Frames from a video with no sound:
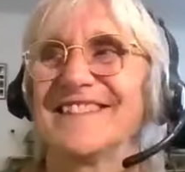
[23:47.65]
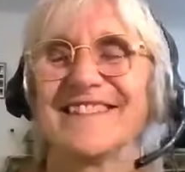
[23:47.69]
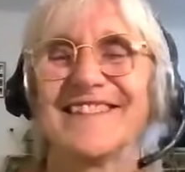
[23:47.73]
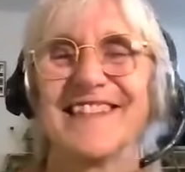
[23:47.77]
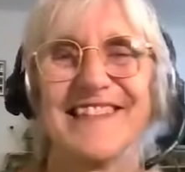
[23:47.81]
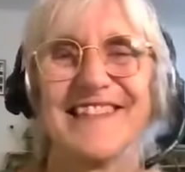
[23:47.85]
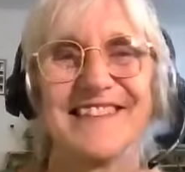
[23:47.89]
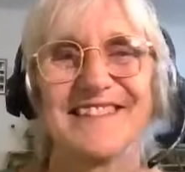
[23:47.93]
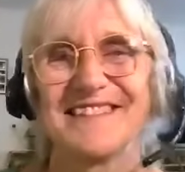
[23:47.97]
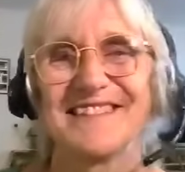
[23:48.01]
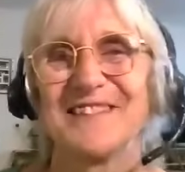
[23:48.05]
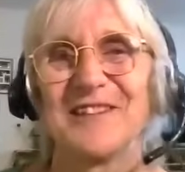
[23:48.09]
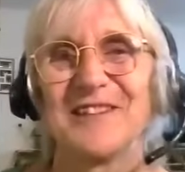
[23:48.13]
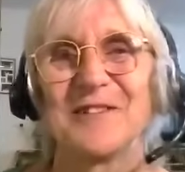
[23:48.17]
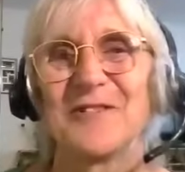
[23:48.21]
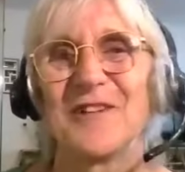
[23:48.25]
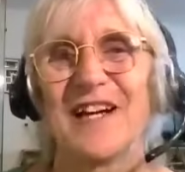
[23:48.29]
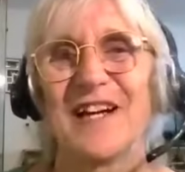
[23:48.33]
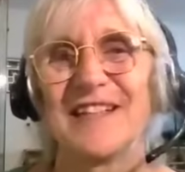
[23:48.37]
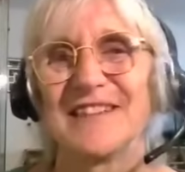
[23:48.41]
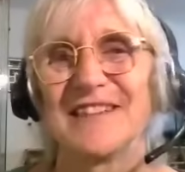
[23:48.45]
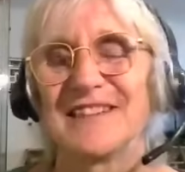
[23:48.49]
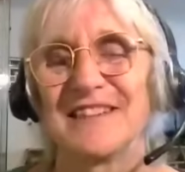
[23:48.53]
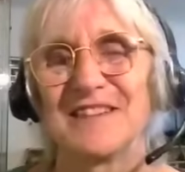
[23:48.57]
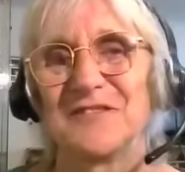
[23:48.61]
There's no
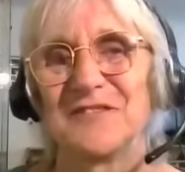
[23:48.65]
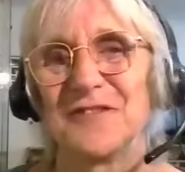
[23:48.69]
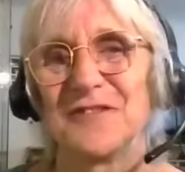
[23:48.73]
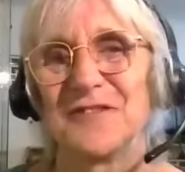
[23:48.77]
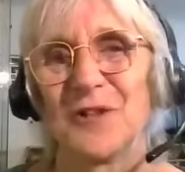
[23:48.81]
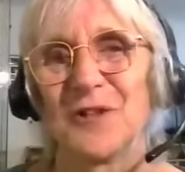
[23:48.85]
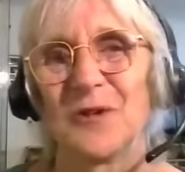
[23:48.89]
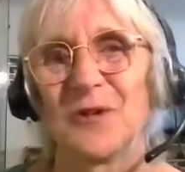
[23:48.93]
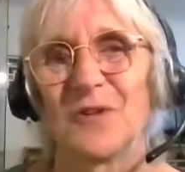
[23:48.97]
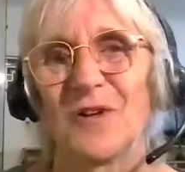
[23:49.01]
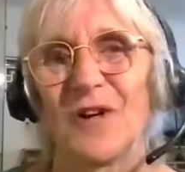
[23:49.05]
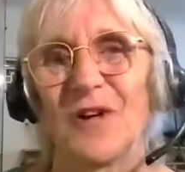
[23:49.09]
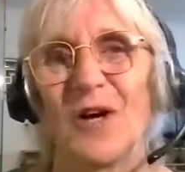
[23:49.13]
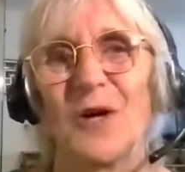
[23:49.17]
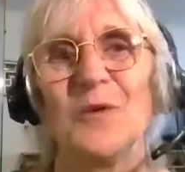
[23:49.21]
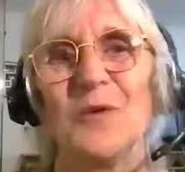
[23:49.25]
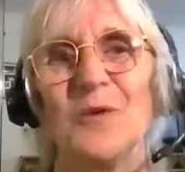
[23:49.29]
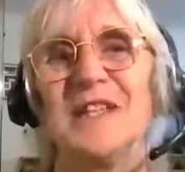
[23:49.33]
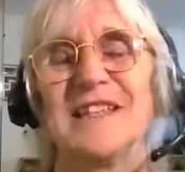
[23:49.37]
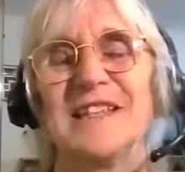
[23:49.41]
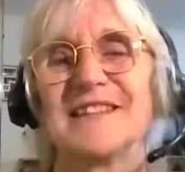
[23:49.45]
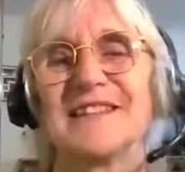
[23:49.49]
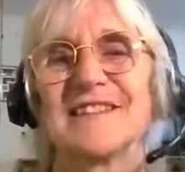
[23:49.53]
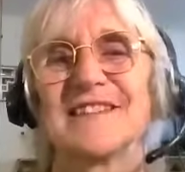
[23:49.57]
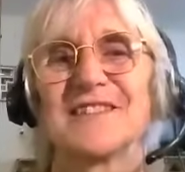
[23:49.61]
right and wrong.
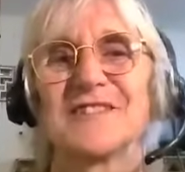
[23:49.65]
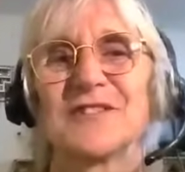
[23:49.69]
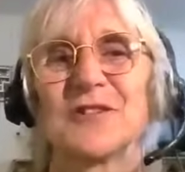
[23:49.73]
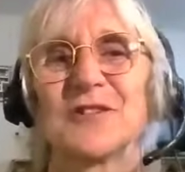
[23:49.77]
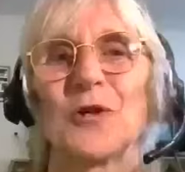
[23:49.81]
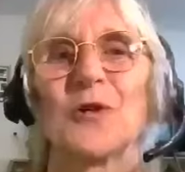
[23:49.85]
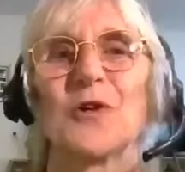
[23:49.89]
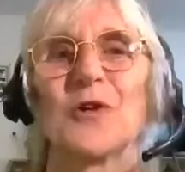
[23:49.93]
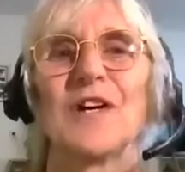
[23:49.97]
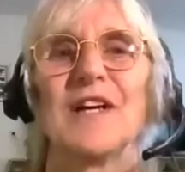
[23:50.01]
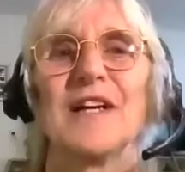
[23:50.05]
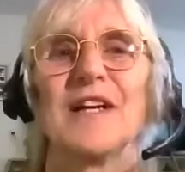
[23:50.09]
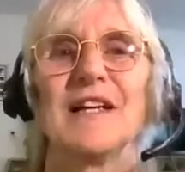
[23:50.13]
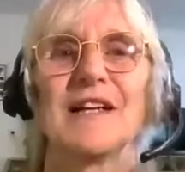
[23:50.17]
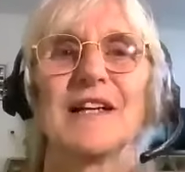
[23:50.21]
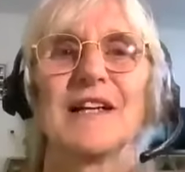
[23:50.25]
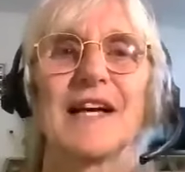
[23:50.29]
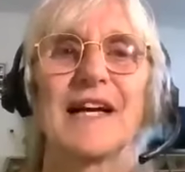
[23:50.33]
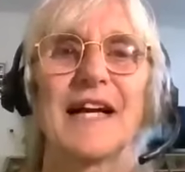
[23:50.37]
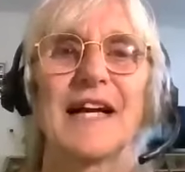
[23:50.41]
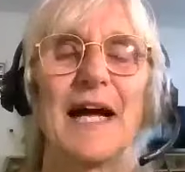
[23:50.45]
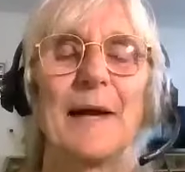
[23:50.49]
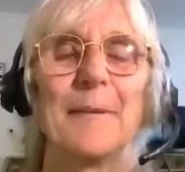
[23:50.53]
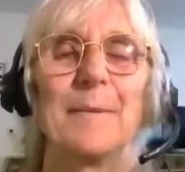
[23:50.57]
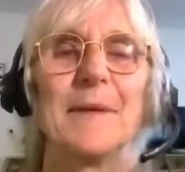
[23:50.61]
Only in the story
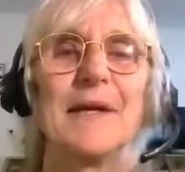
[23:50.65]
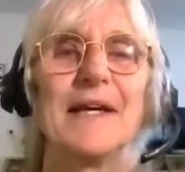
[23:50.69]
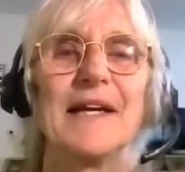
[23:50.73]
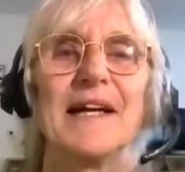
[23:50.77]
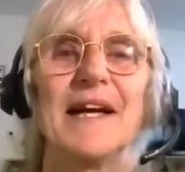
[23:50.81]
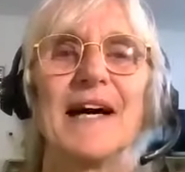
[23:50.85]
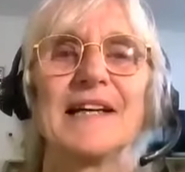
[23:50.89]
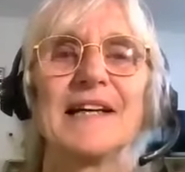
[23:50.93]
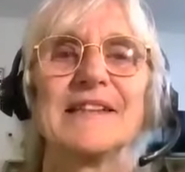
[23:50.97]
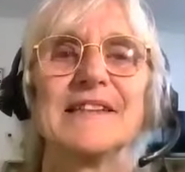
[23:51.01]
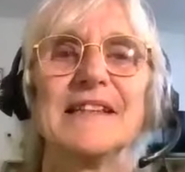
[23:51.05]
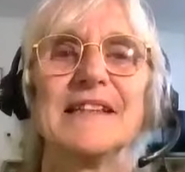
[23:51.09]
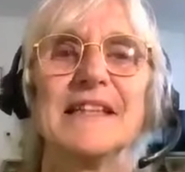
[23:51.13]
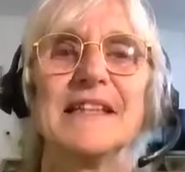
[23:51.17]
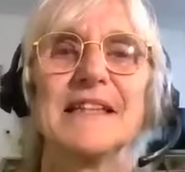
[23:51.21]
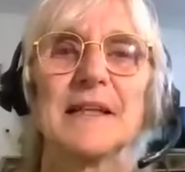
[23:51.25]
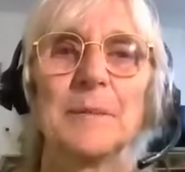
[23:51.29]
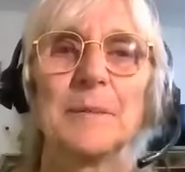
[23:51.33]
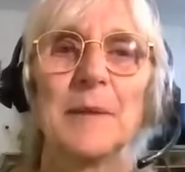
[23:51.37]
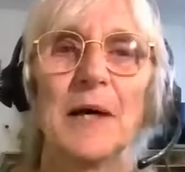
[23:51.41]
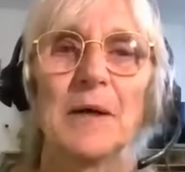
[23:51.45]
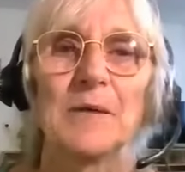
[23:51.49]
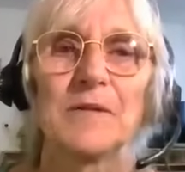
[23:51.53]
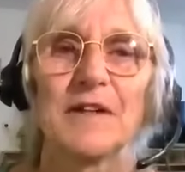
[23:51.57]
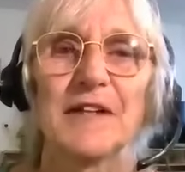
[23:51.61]
there can be an
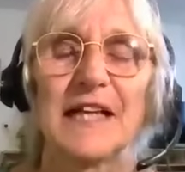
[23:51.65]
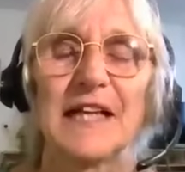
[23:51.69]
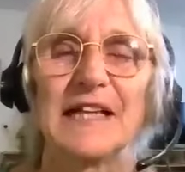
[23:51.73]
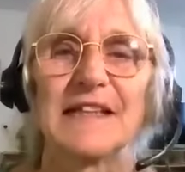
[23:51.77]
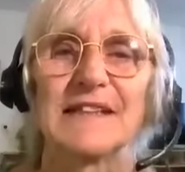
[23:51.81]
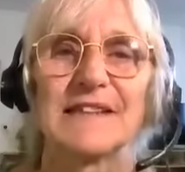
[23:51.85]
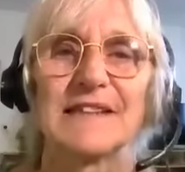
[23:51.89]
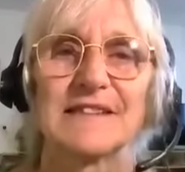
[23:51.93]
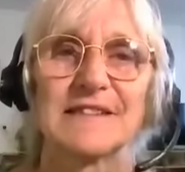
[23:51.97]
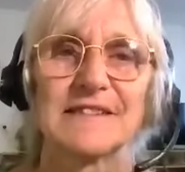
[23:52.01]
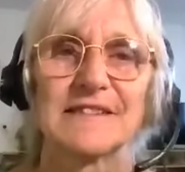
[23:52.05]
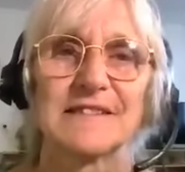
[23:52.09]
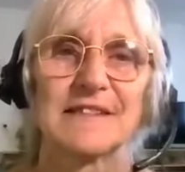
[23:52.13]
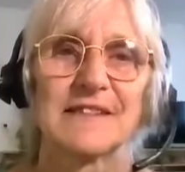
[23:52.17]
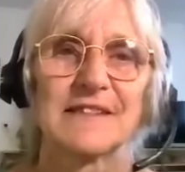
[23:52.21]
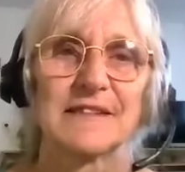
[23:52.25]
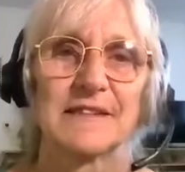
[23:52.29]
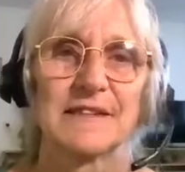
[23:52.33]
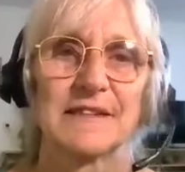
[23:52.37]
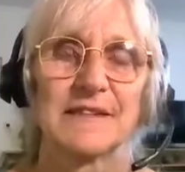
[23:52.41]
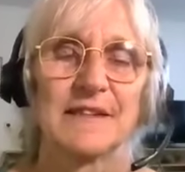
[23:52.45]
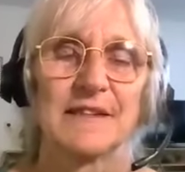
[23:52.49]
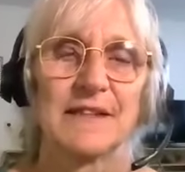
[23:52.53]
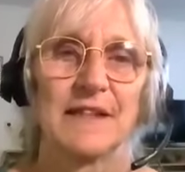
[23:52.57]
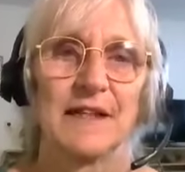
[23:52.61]
idea about things
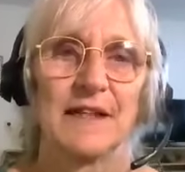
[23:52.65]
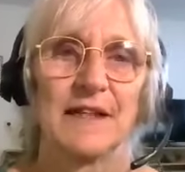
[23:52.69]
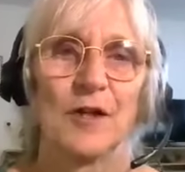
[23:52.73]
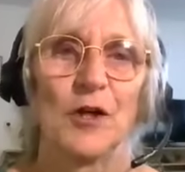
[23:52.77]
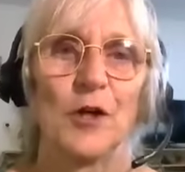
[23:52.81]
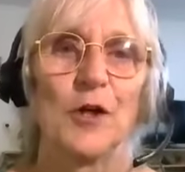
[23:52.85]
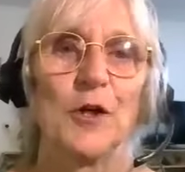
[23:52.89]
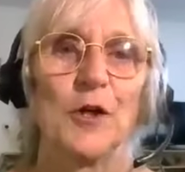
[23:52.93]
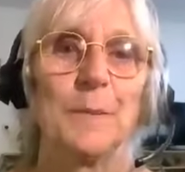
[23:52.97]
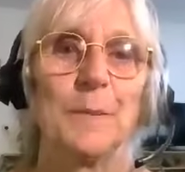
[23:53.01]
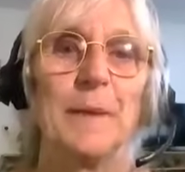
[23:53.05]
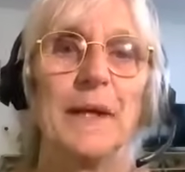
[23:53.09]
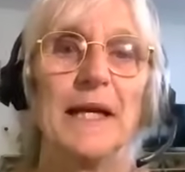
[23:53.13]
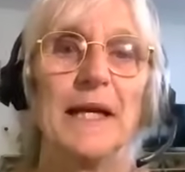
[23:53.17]
or a